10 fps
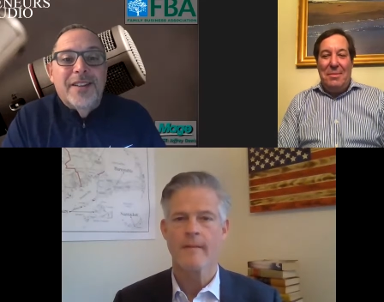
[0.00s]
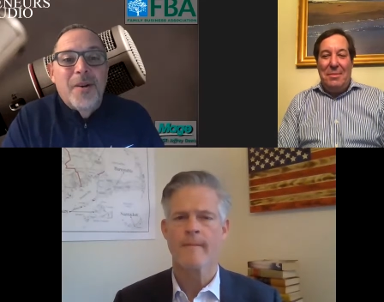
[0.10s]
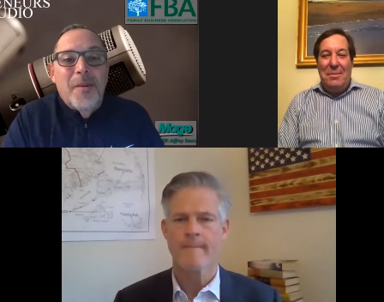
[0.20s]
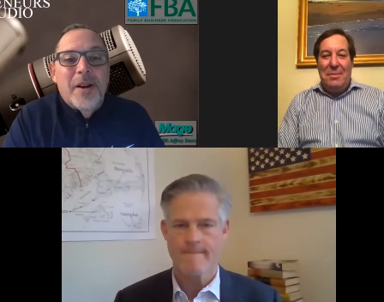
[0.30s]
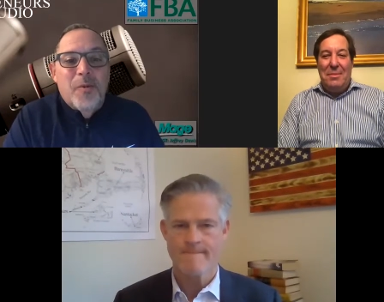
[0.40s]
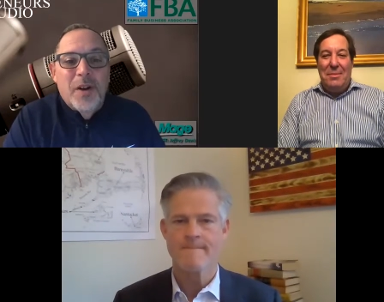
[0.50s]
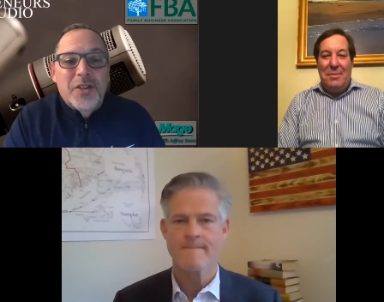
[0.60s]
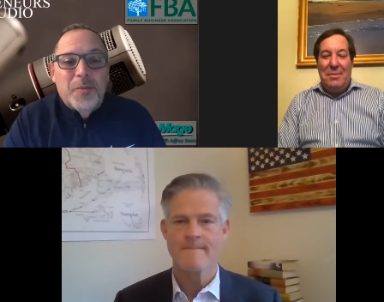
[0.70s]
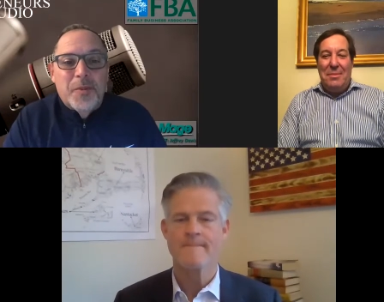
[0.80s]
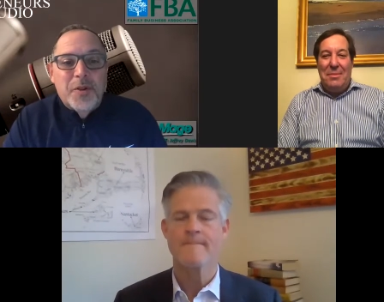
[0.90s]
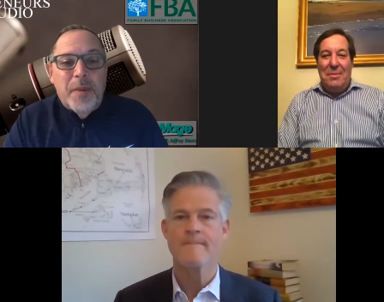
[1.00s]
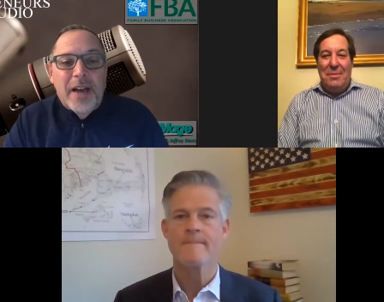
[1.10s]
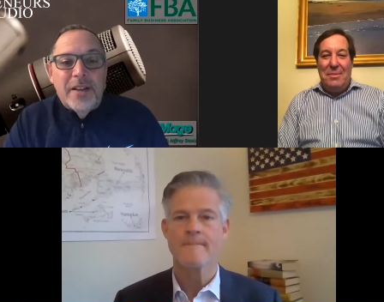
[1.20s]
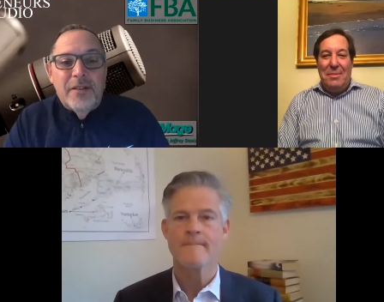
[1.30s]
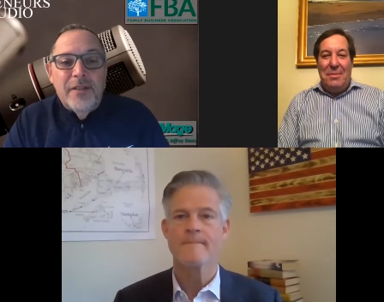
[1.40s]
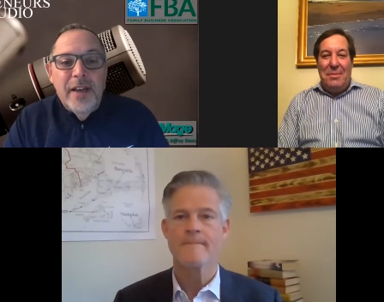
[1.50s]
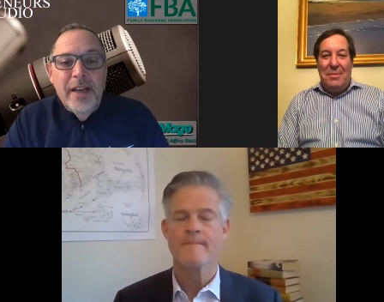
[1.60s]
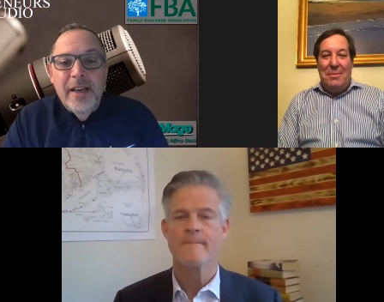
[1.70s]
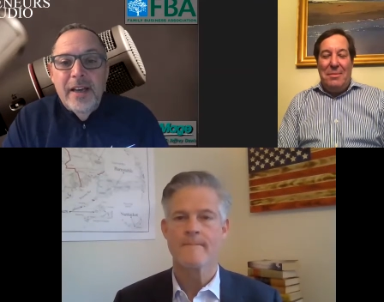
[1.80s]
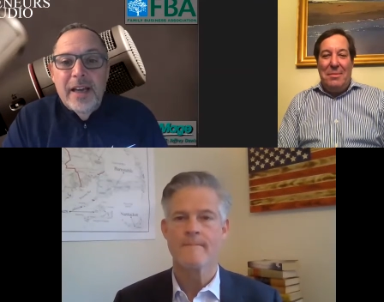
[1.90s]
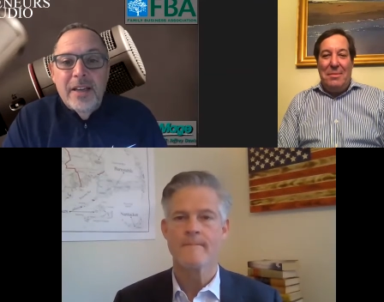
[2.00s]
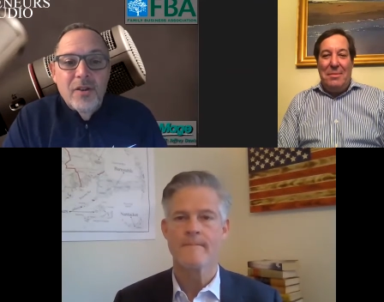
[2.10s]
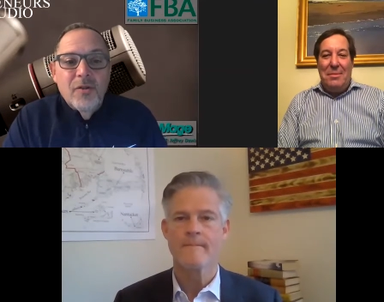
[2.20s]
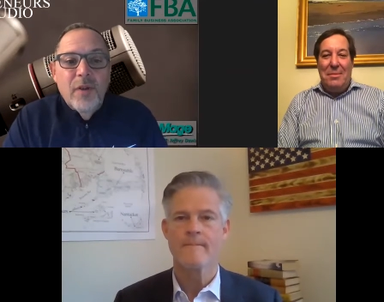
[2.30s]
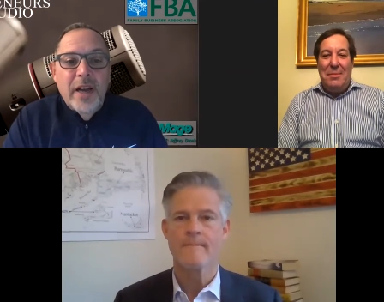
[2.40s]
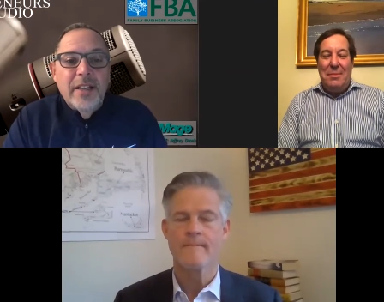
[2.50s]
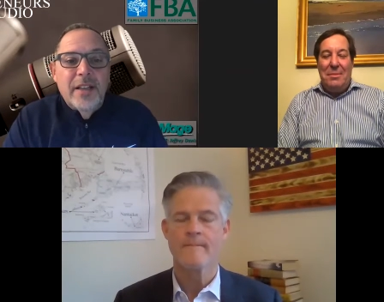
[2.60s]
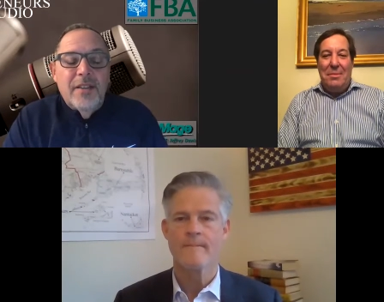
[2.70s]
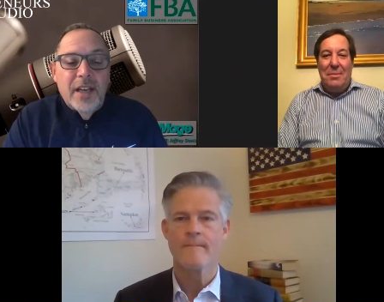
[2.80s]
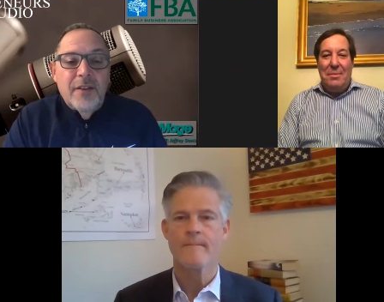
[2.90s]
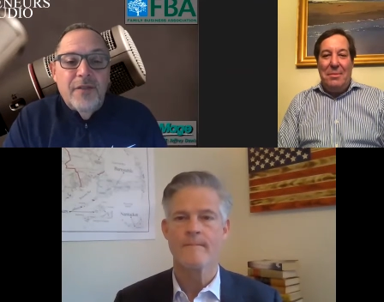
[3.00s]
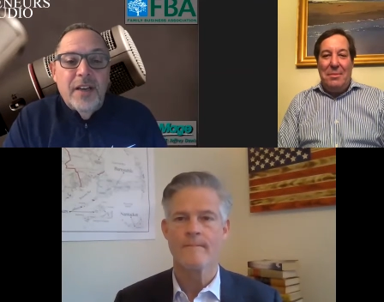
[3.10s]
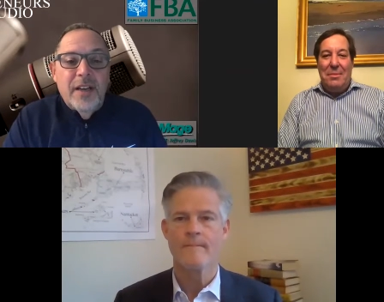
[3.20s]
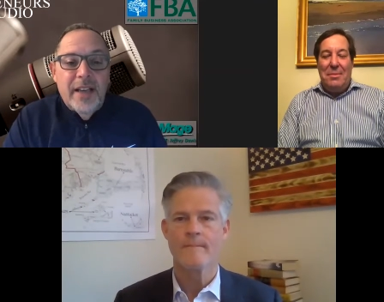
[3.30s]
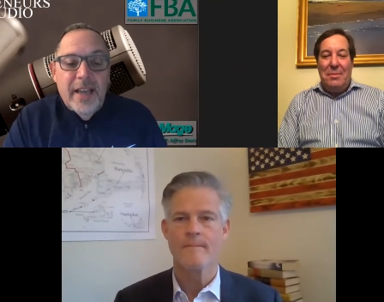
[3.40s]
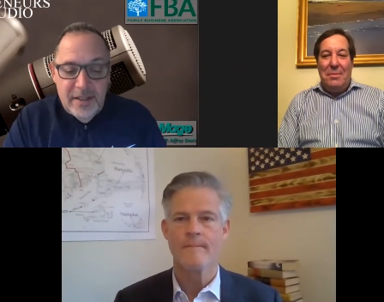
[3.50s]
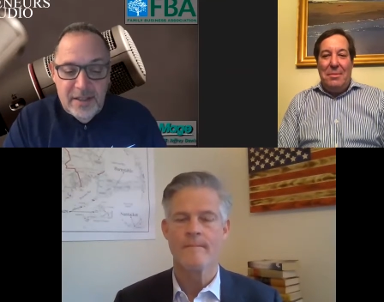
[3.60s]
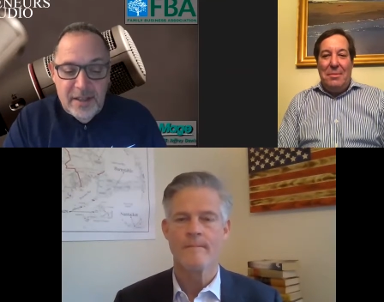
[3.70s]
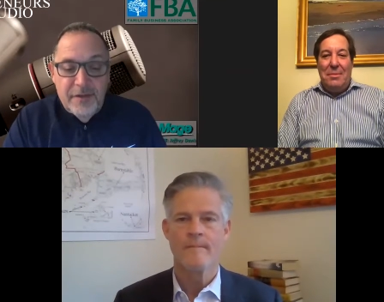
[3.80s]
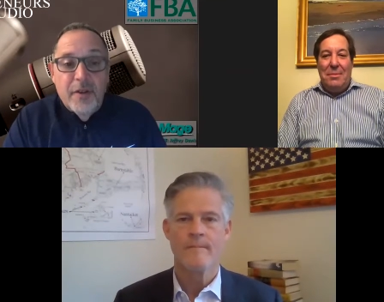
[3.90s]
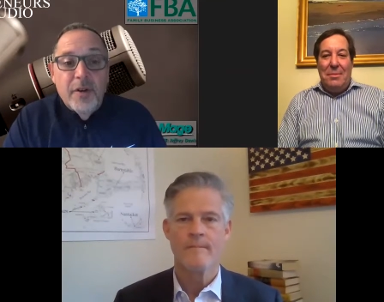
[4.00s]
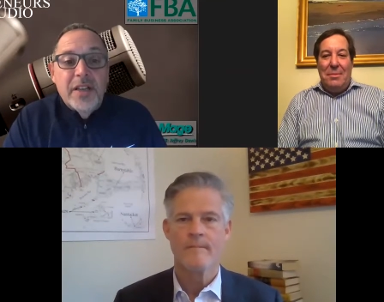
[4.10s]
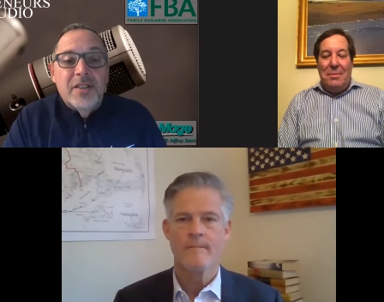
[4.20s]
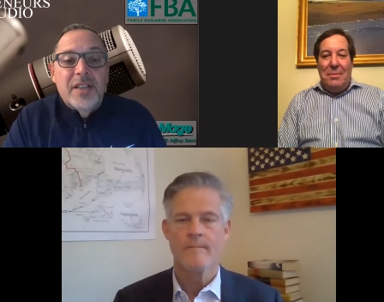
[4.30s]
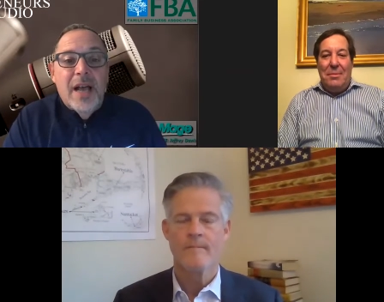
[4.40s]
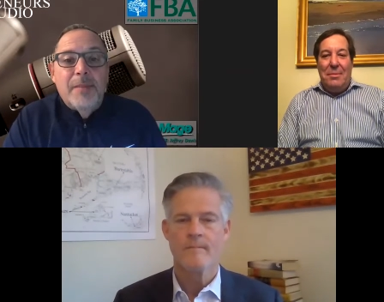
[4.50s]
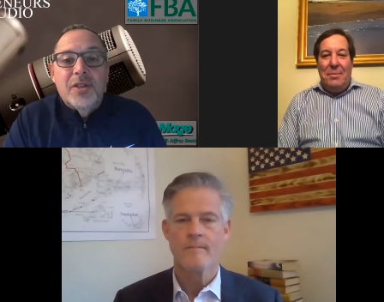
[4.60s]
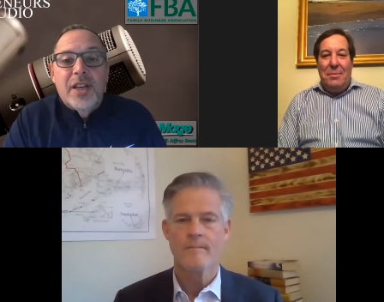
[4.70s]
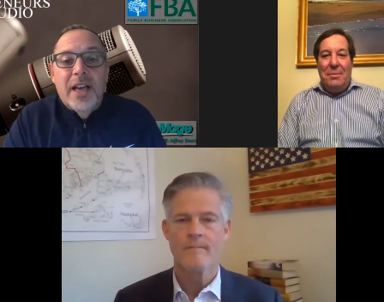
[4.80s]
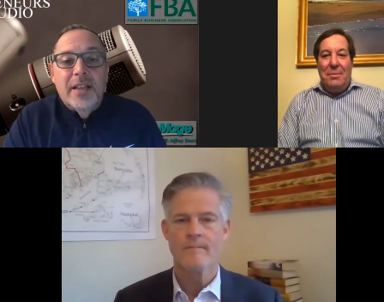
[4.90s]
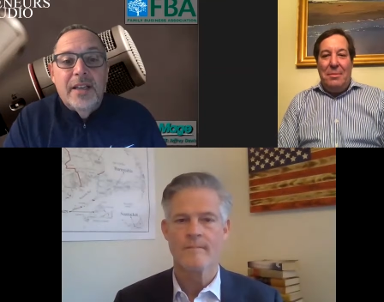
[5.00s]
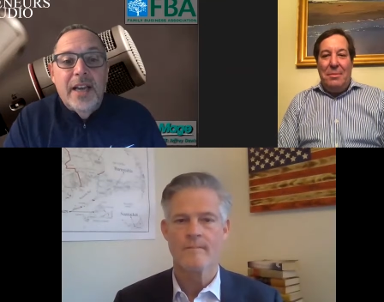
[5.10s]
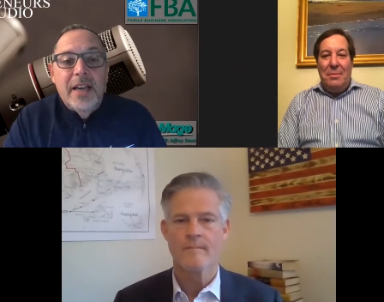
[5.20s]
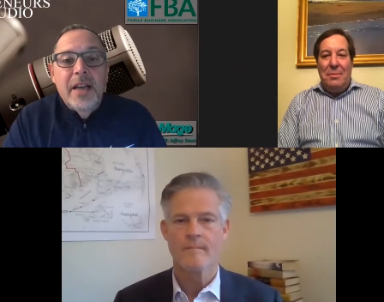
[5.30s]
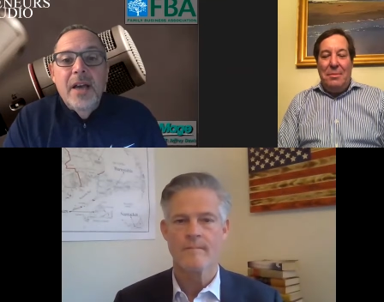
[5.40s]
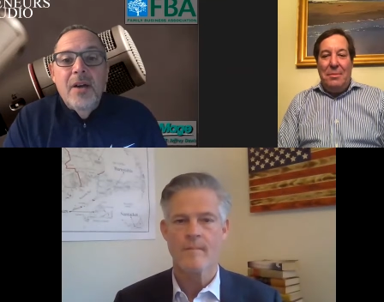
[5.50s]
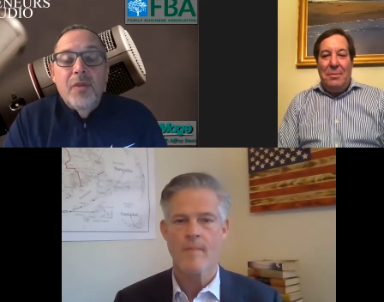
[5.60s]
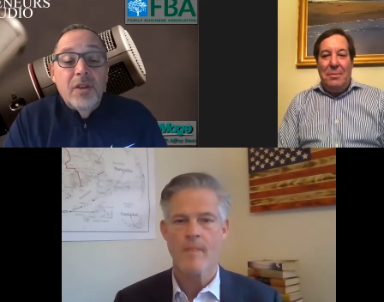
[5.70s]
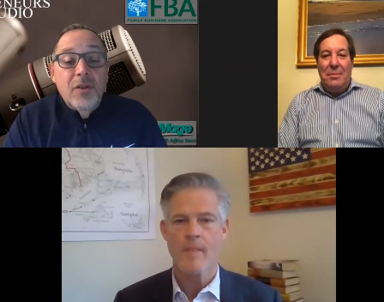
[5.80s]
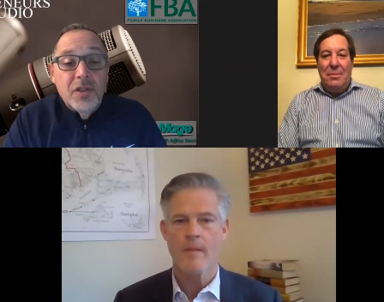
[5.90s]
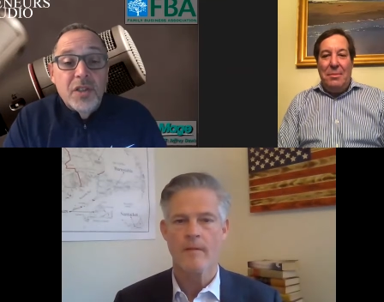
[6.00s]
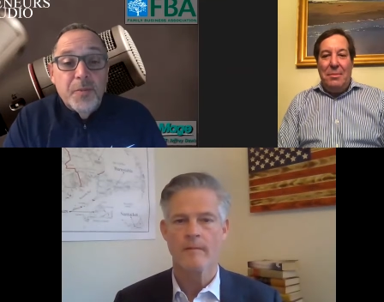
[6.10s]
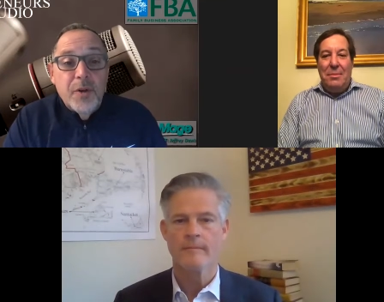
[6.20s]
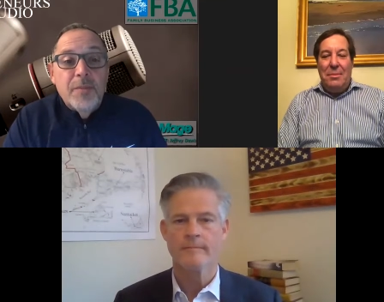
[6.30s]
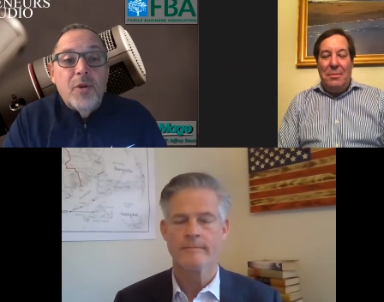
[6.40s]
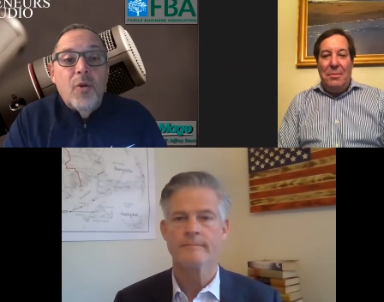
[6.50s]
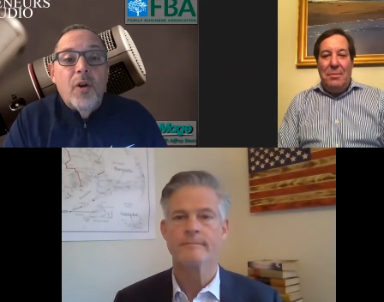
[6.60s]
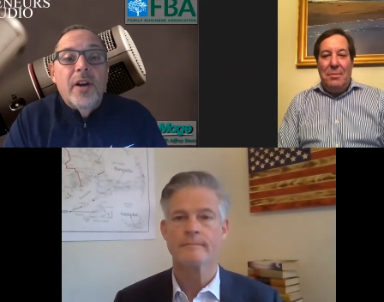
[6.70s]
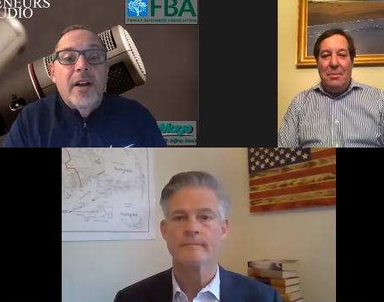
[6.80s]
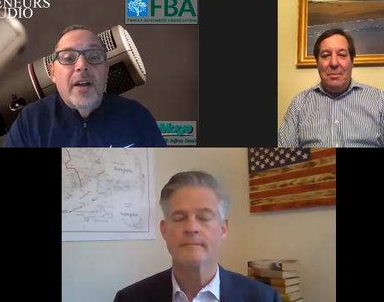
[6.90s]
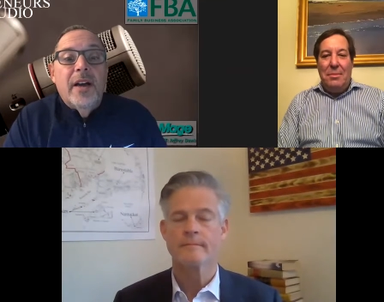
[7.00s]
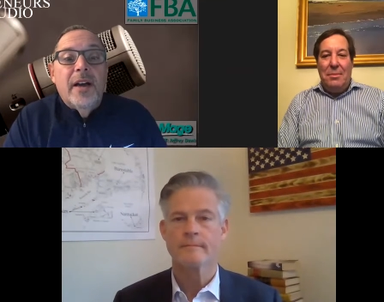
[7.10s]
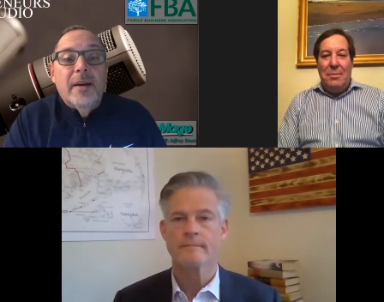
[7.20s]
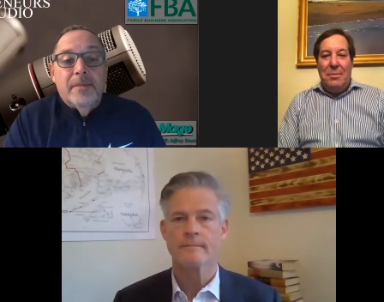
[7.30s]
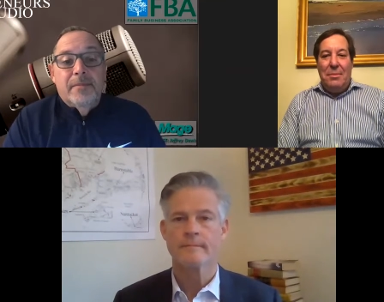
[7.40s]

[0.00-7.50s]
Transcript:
Speaker 1: no matter what your perspective. And you're right in the thick of it against a very established candidate with a new Supreme Court uh,